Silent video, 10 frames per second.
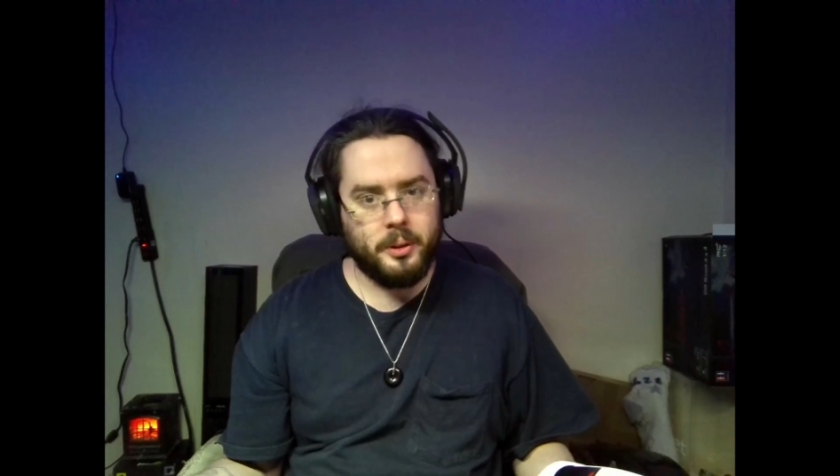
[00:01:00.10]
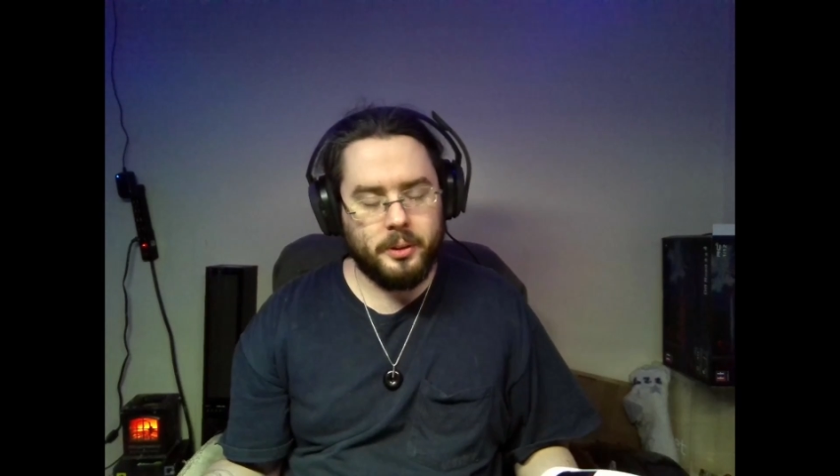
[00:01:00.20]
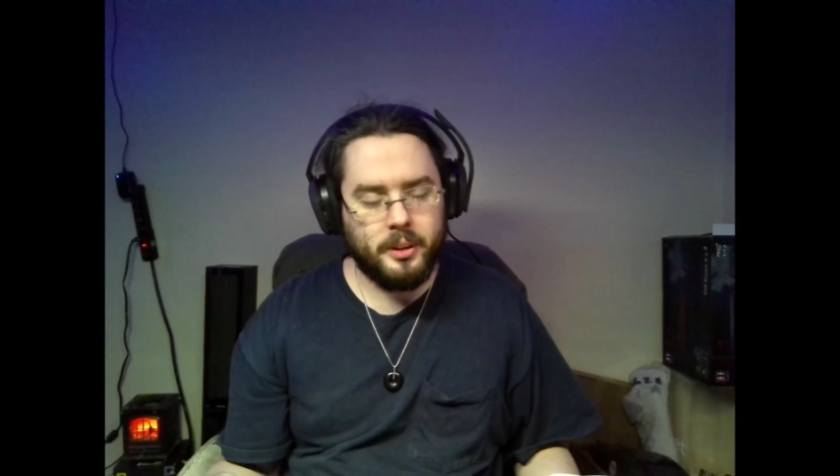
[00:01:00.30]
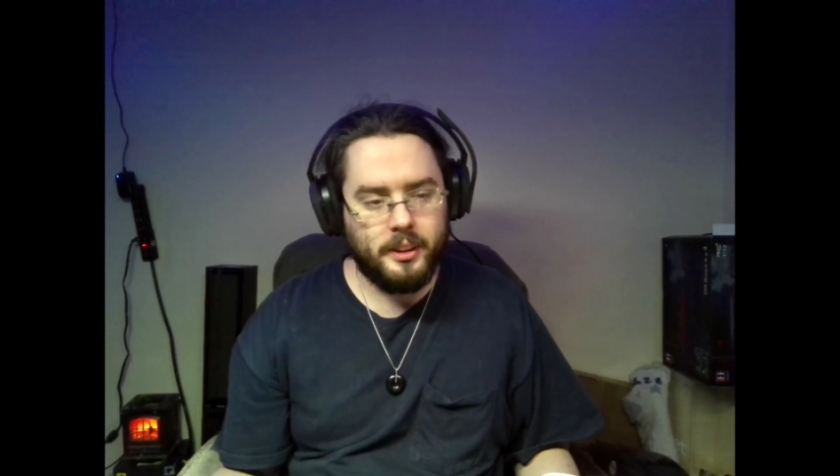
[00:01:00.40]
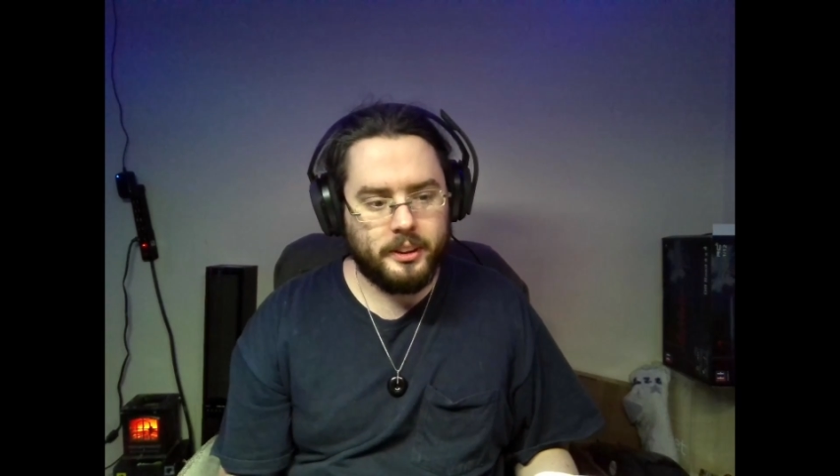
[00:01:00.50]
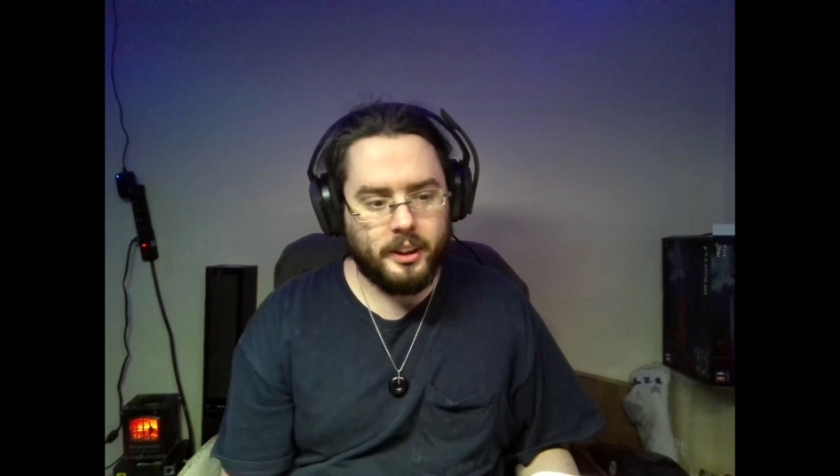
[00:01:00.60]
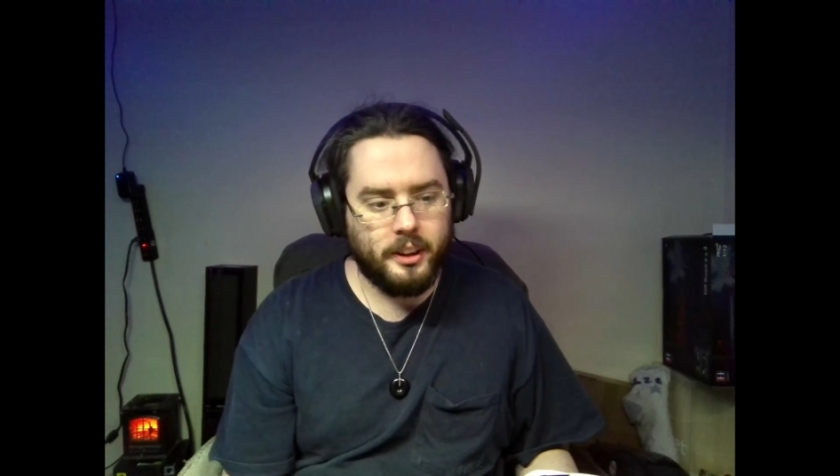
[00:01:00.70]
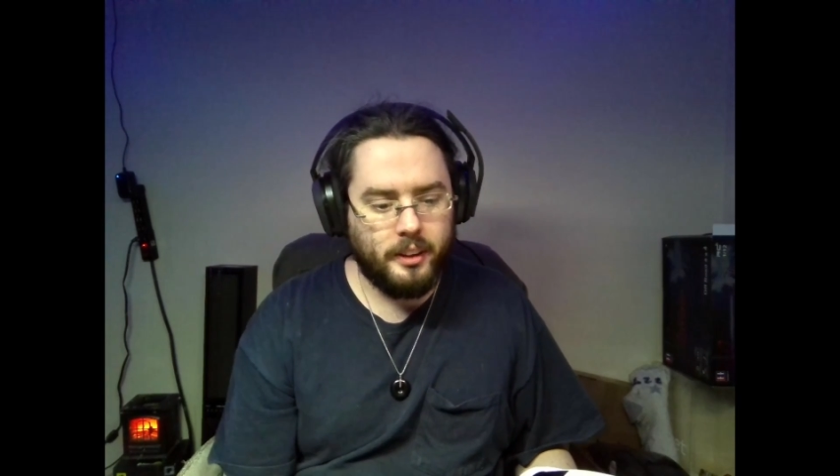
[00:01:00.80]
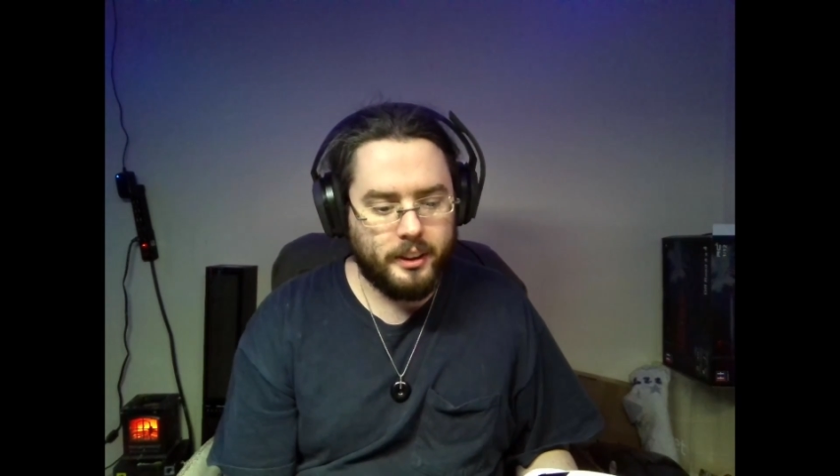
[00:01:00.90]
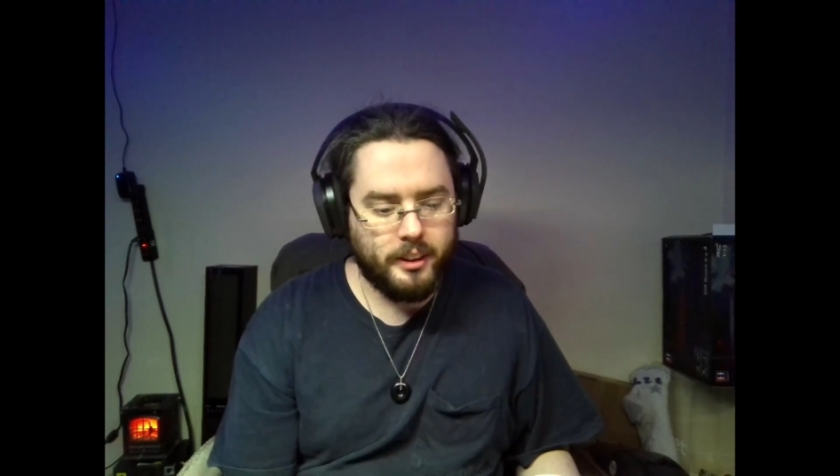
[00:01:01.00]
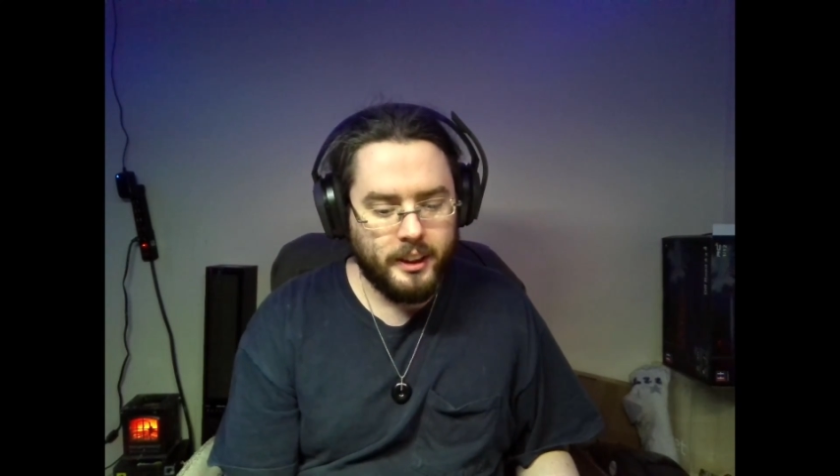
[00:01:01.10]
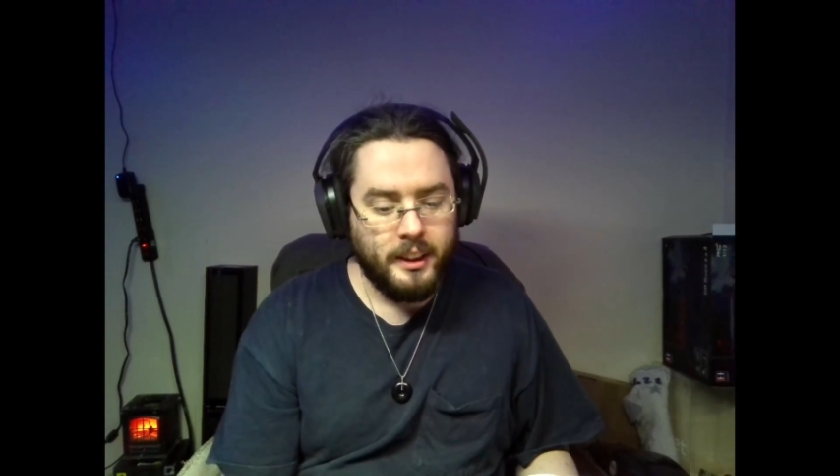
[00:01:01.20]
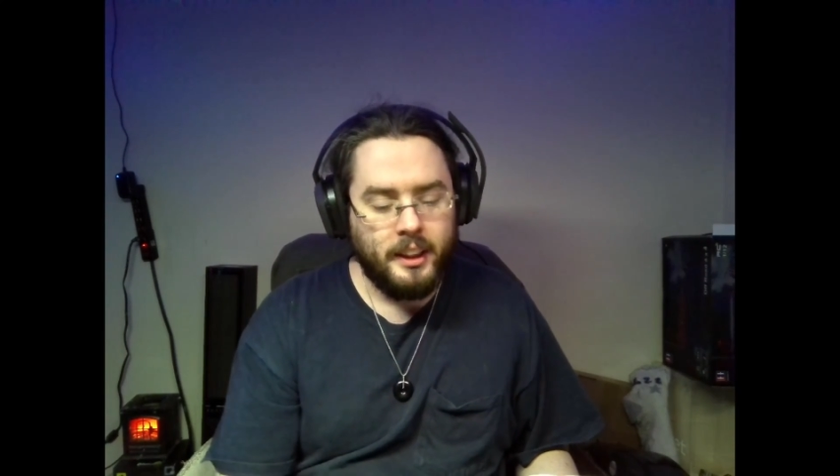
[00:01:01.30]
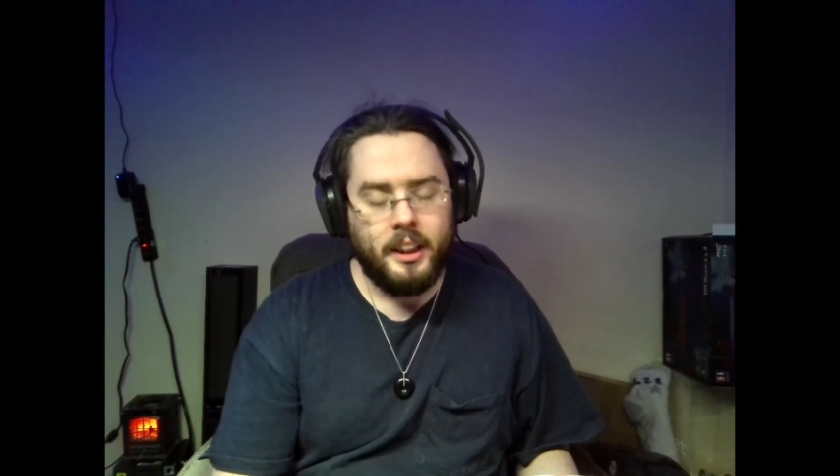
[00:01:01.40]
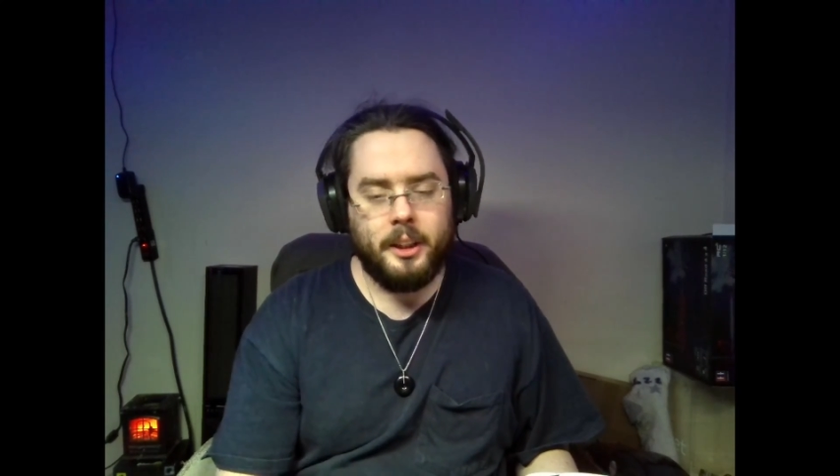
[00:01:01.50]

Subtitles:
control cars are electric. I